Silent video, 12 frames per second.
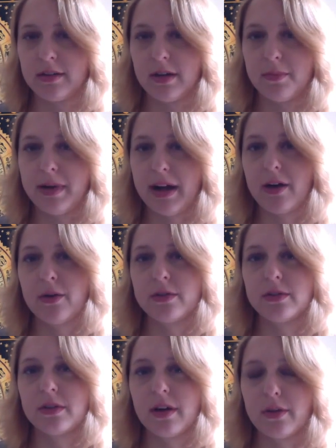
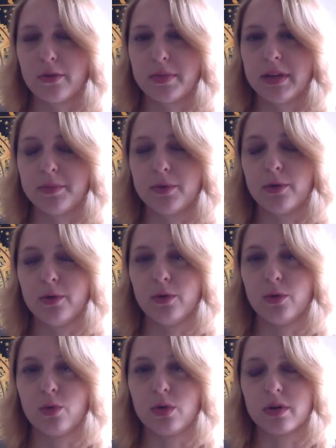about other
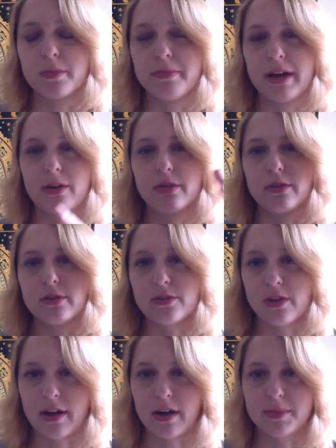people or about your
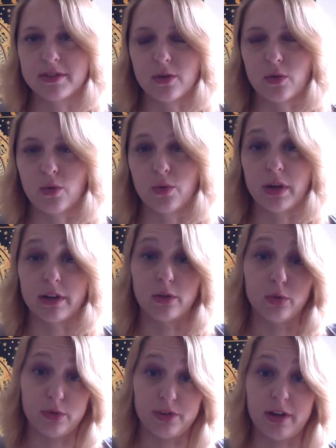job as a whole, not
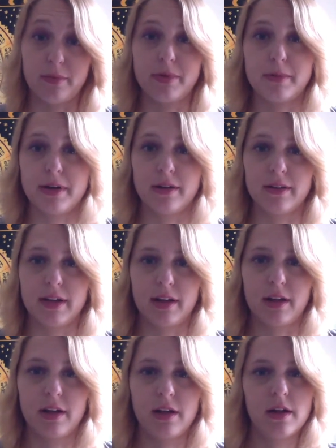your job, but about like
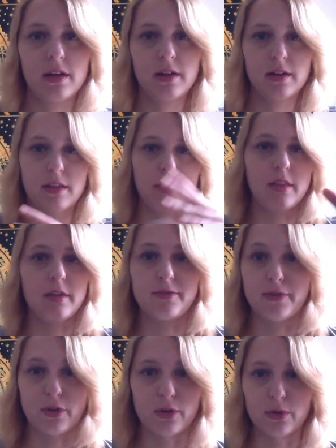the
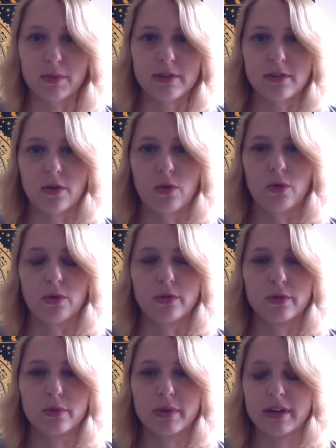firm as a whole
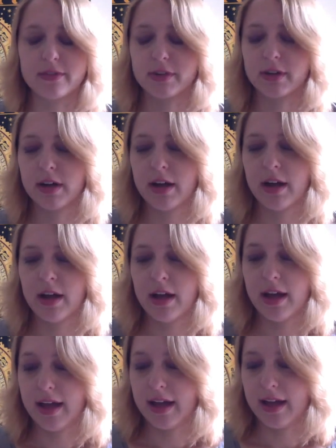or whatever.
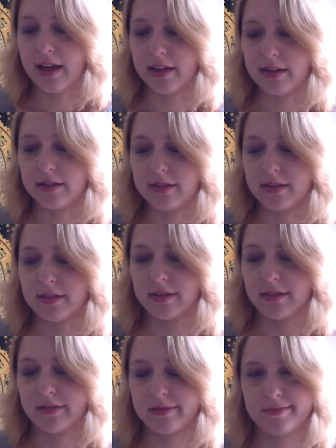And
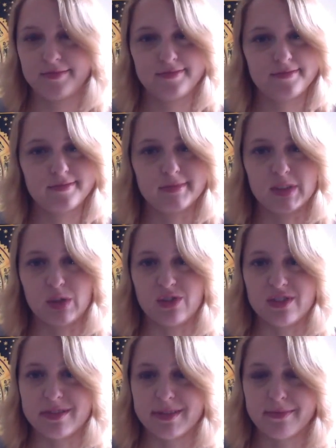you
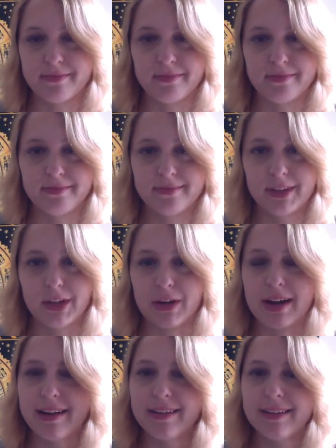just you're
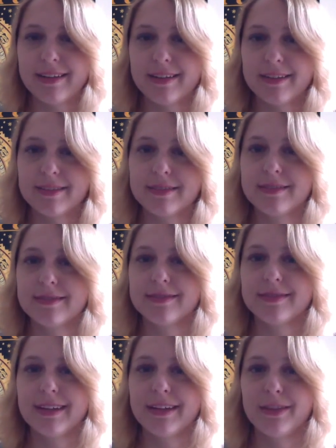kind of
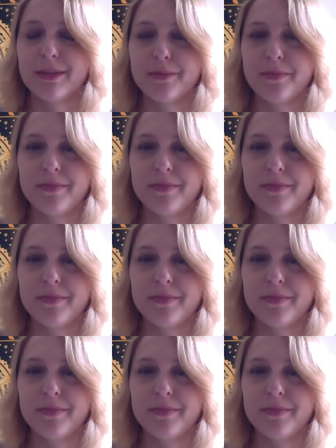in the